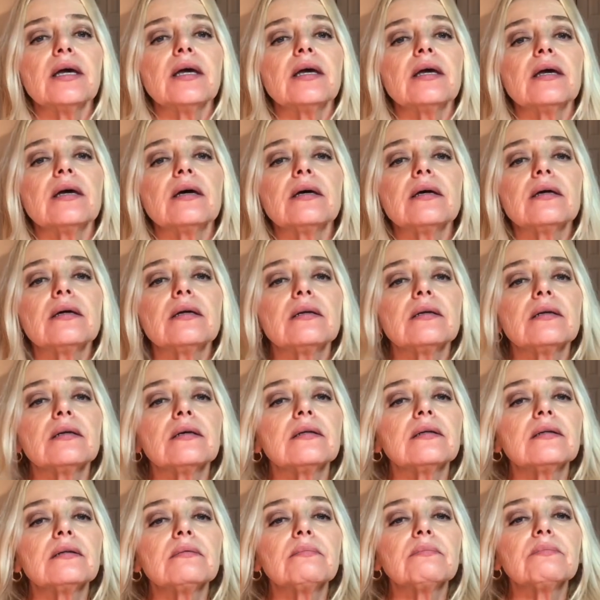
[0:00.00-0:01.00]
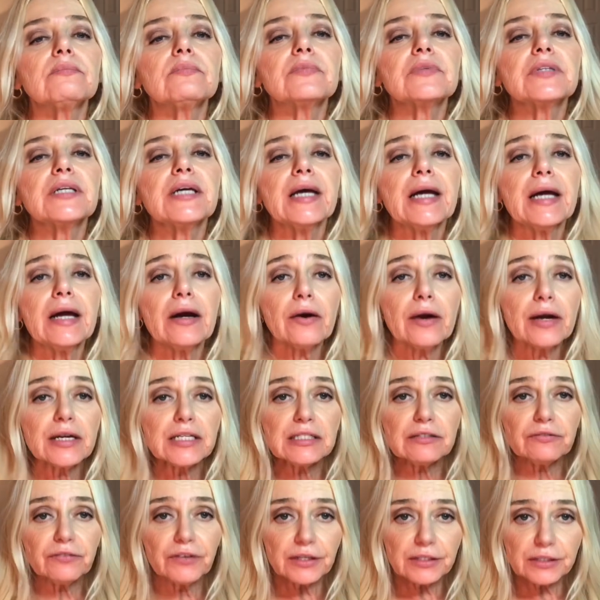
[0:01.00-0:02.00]
And the hair
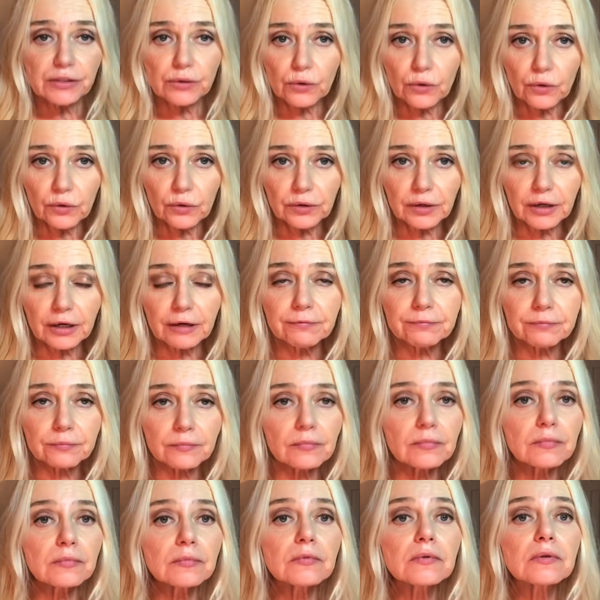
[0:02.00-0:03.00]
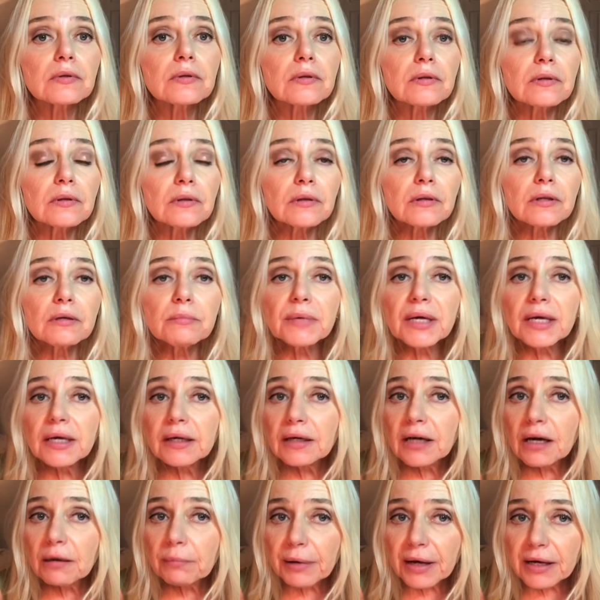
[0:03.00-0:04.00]
has fizzled, the
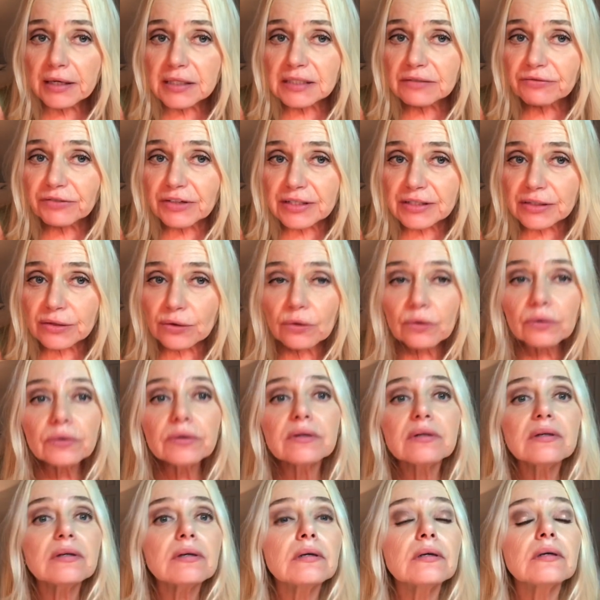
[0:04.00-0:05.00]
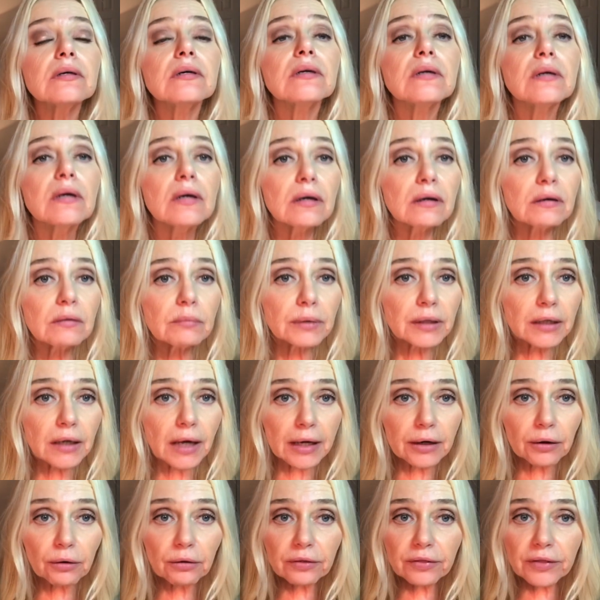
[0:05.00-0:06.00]
makeup has fizzled, but
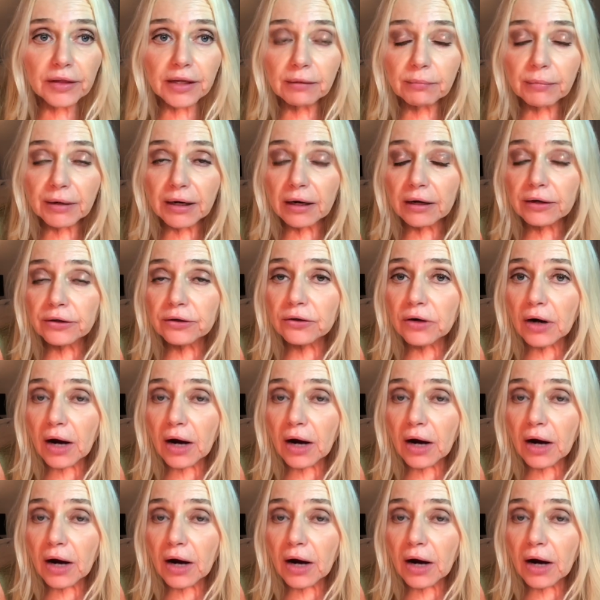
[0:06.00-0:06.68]
I don't think my under